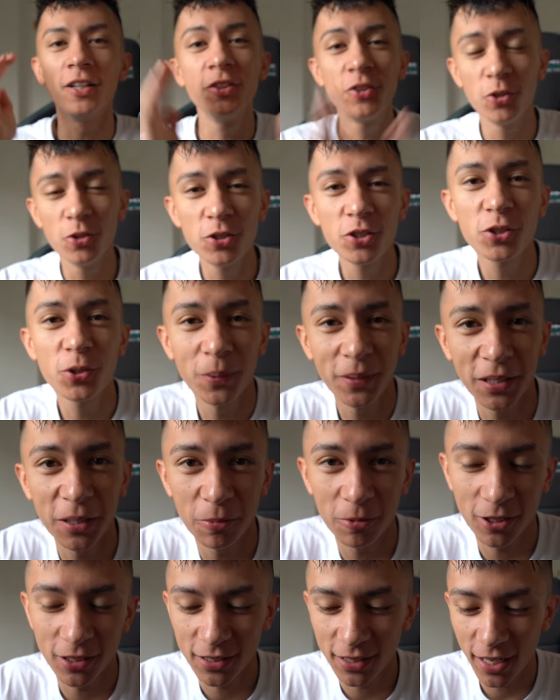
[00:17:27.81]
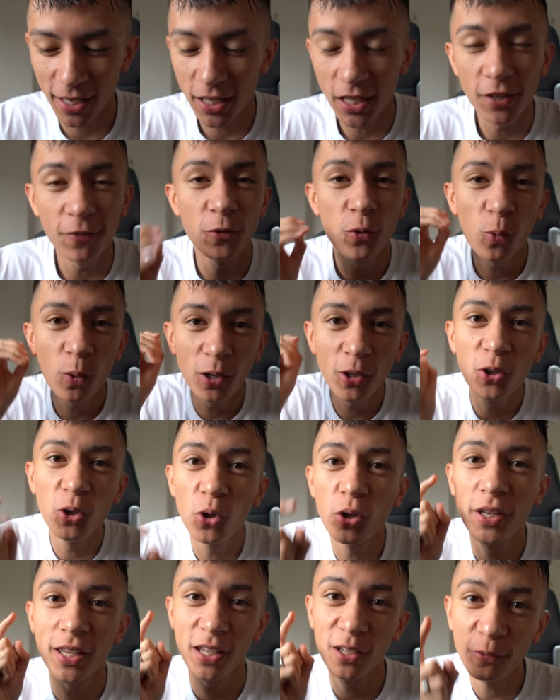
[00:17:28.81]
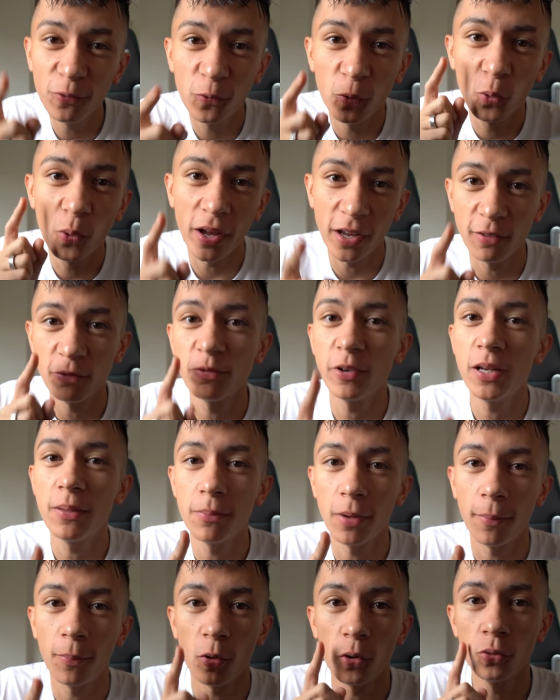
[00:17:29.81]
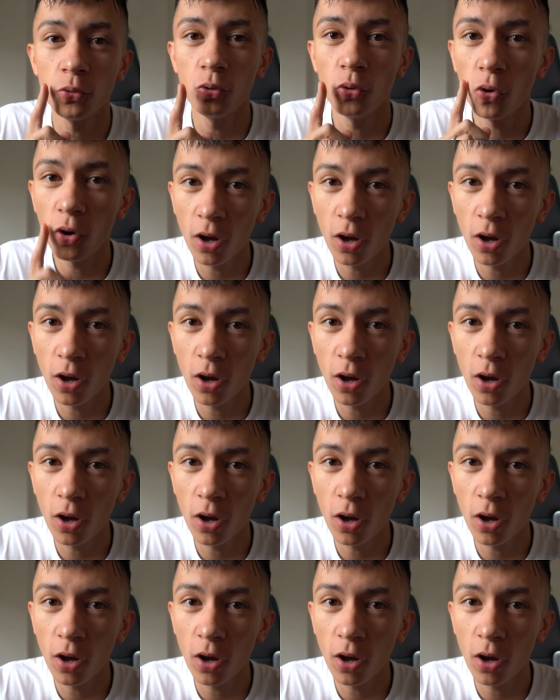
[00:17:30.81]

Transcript: do just quickly want to say, if you are looking for a remap on your